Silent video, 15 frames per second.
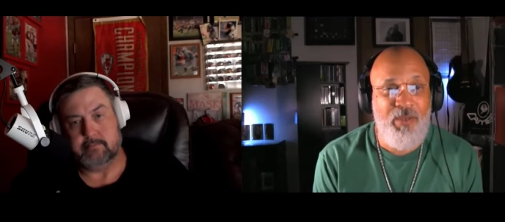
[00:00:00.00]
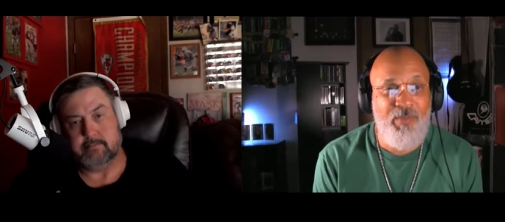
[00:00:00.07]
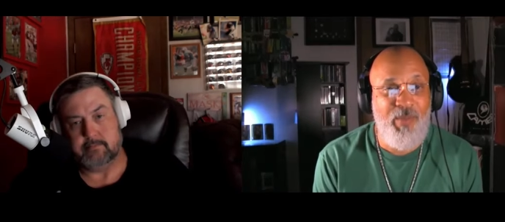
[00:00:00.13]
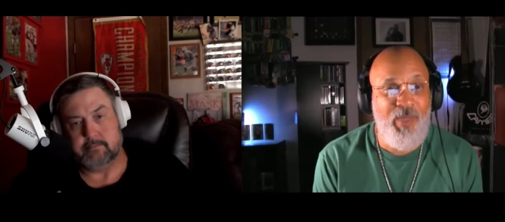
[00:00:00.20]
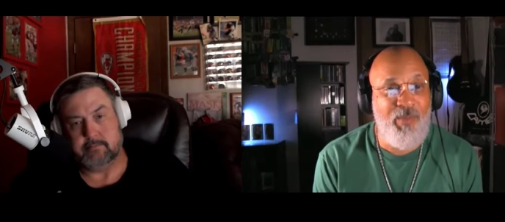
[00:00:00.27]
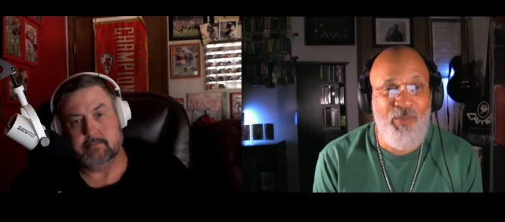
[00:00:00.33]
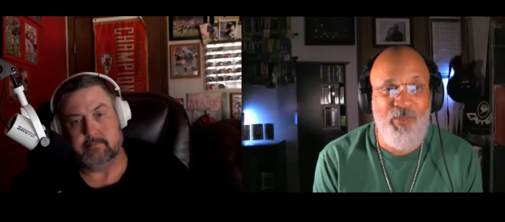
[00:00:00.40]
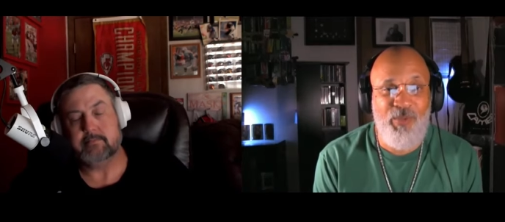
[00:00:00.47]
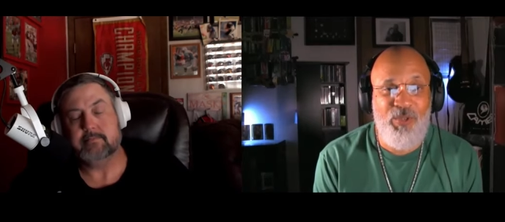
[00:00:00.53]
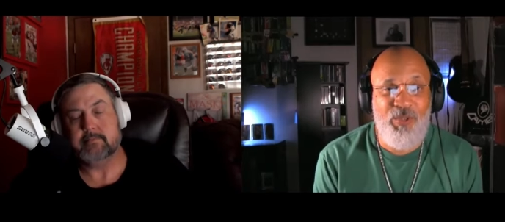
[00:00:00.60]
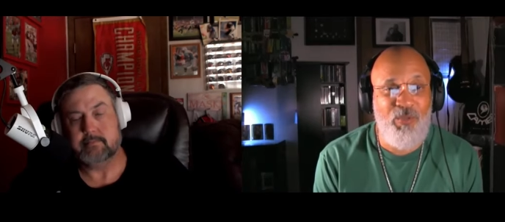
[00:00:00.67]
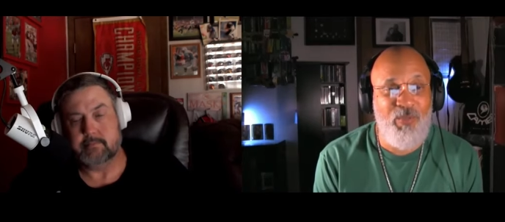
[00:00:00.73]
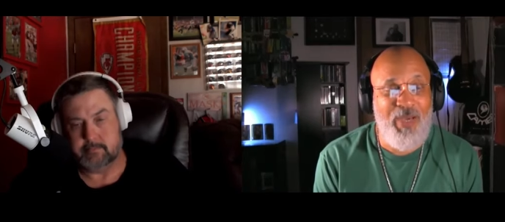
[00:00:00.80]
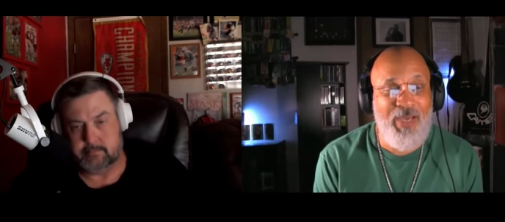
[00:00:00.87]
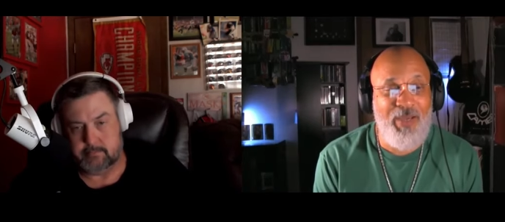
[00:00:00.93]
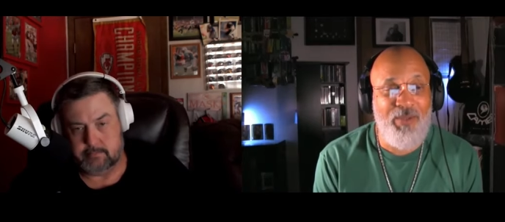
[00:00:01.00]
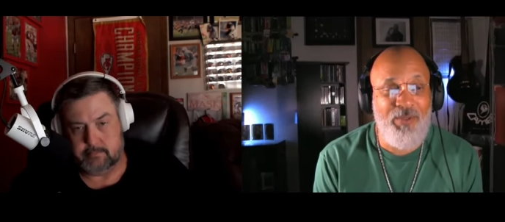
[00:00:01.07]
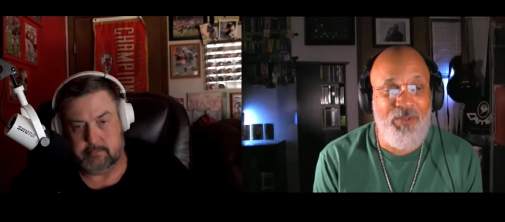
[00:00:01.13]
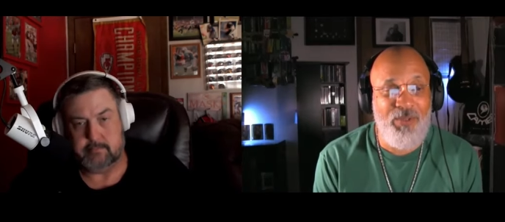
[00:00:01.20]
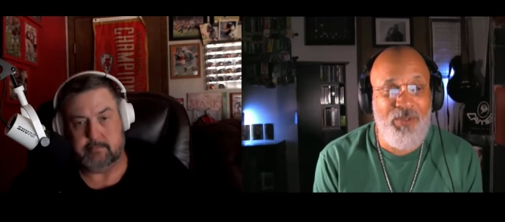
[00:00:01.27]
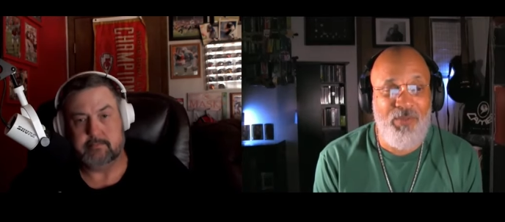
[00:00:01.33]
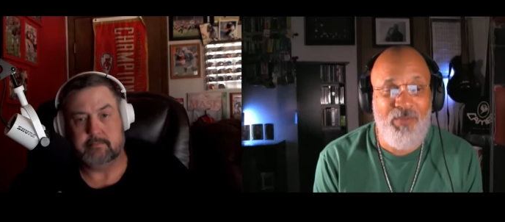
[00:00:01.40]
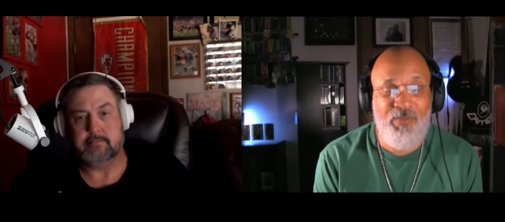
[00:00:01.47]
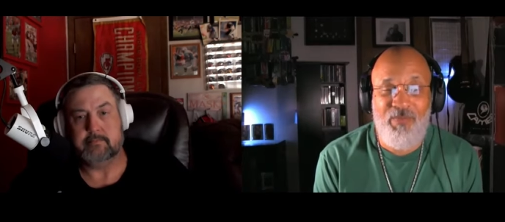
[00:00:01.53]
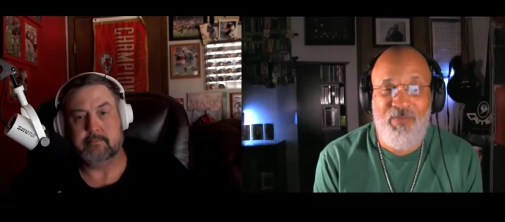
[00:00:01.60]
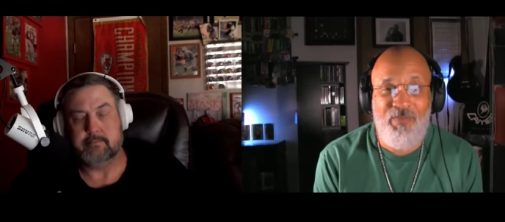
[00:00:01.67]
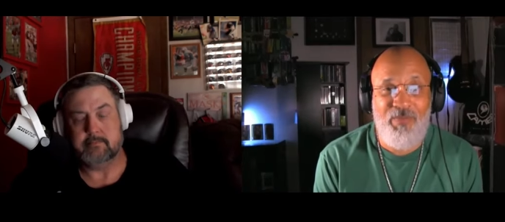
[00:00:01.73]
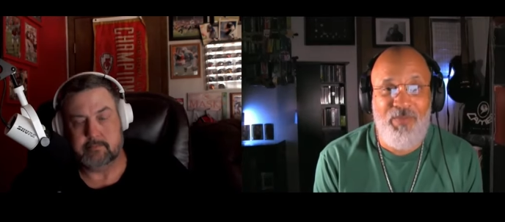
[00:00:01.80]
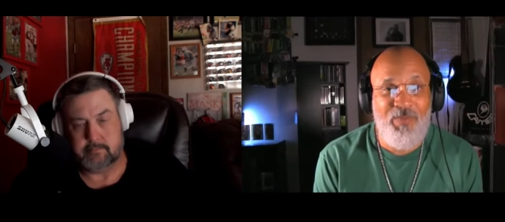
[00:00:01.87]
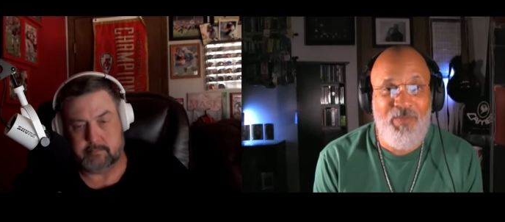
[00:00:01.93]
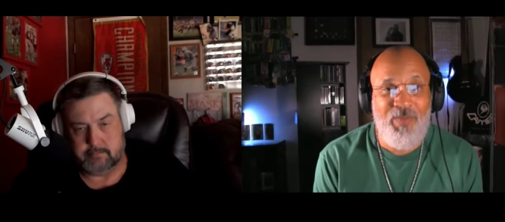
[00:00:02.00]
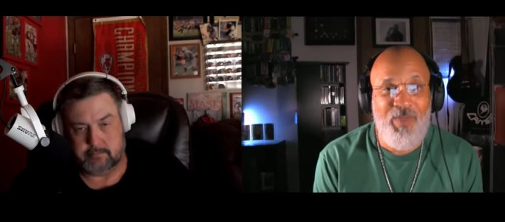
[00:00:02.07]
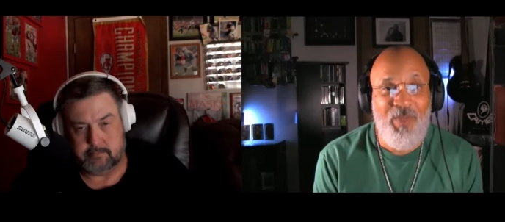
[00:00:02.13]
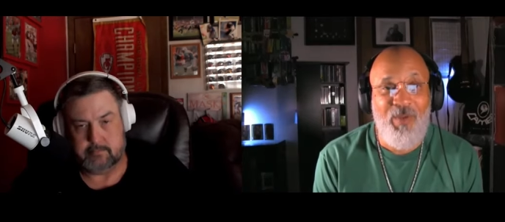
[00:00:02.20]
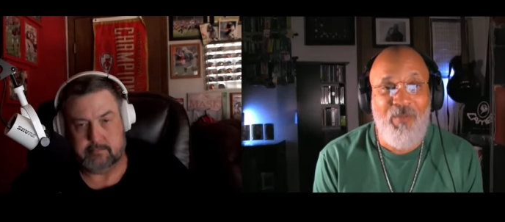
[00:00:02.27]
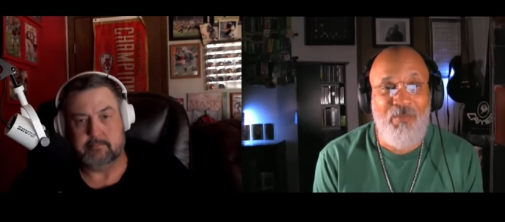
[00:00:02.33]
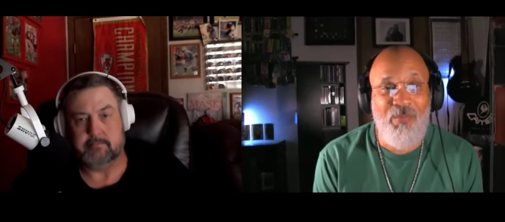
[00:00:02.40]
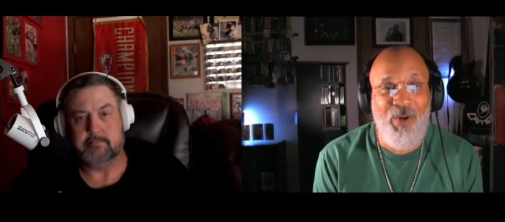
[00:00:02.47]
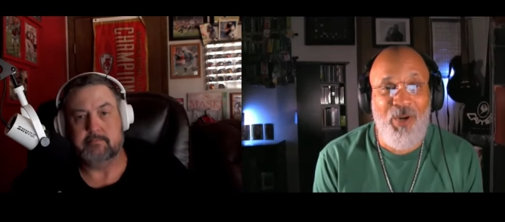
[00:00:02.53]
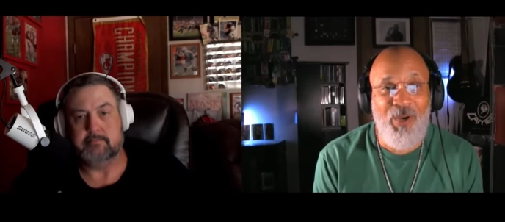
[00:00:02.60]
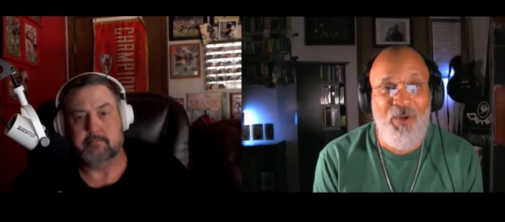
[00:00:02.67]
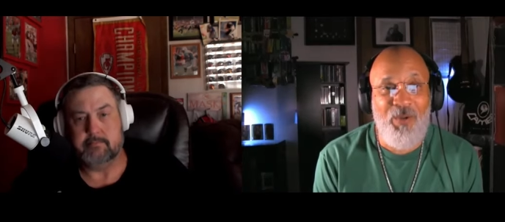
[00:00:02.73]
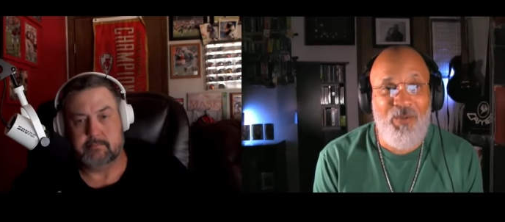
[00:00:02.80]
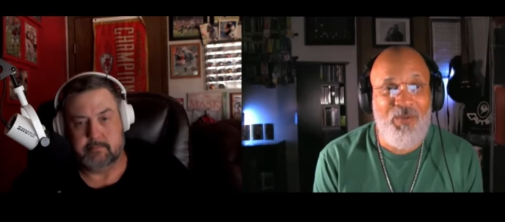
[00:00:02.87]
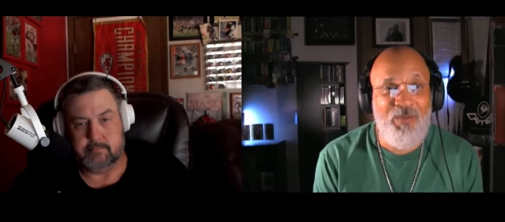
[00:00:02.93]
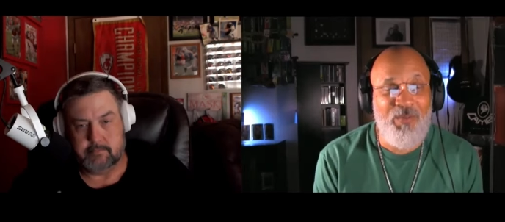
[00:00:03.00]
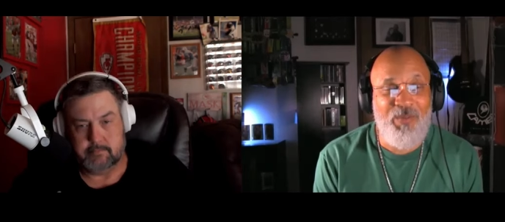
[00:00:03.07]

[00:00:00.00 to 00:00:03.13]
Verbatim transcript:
Speaker 1: minimum of two miles, bro.